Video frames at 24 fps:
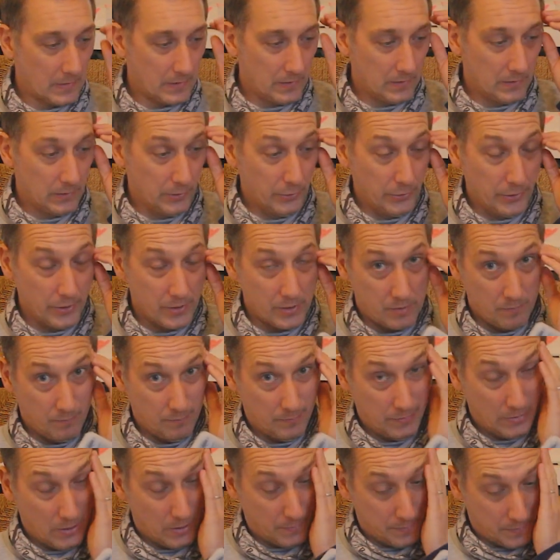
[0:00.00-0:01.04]
lures and
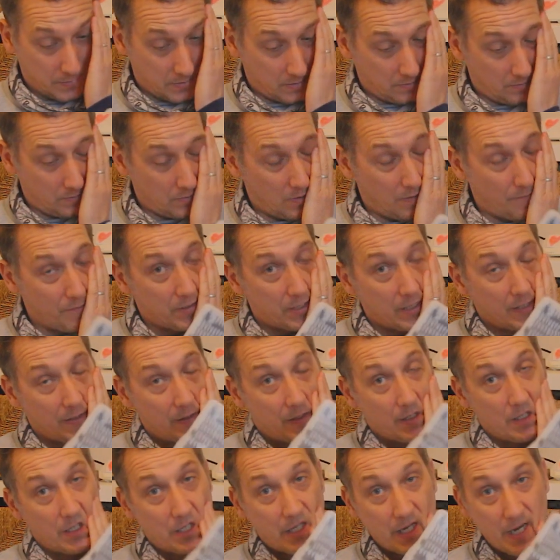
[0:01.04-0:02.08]
blobs. Obviously
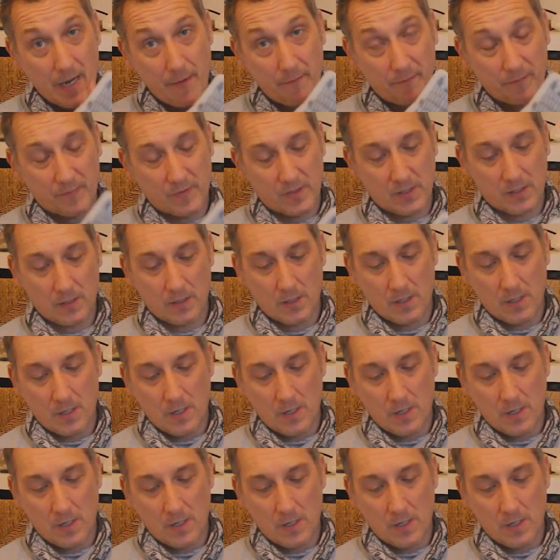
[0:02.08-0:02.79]
there's the nymphs.